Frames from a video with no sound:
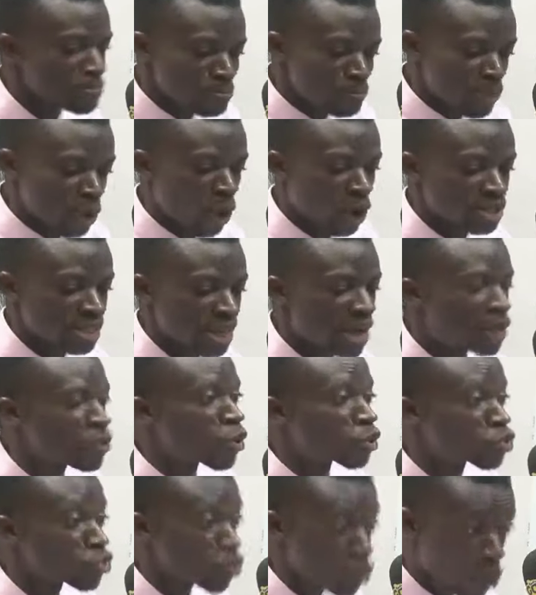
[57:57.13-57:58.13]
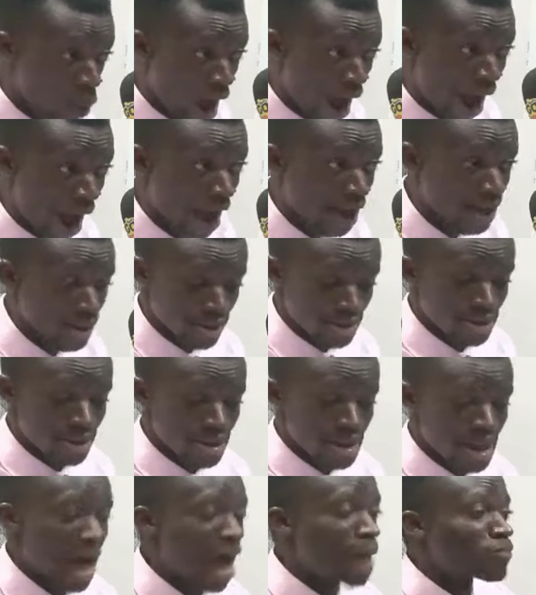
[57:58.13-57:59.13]
Because a Kudruha,
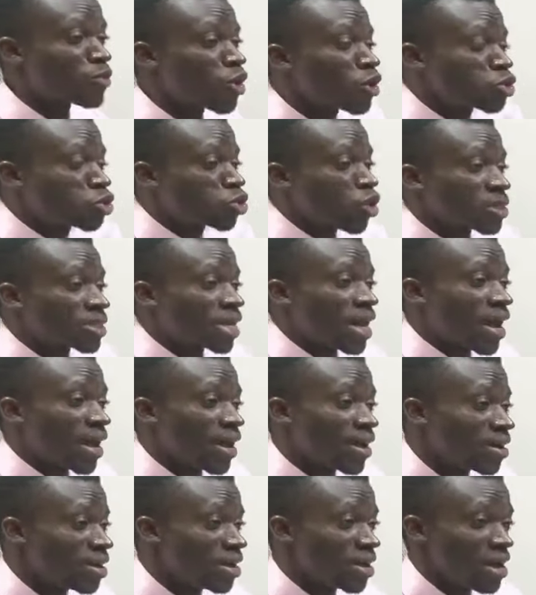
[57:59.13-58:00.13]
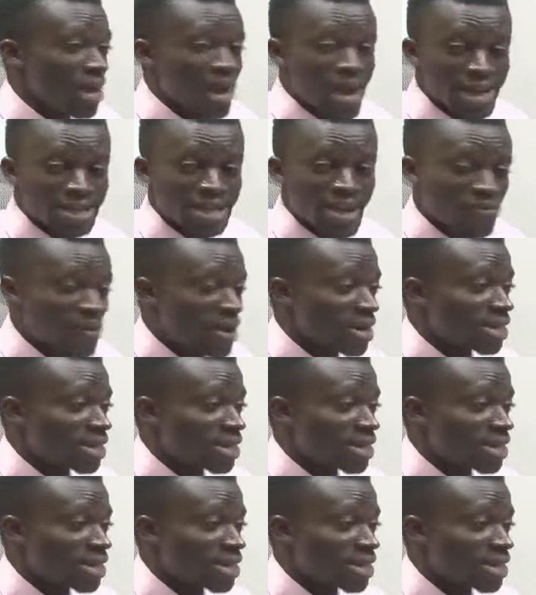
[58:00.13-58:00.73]
I'm not sure, say, your friend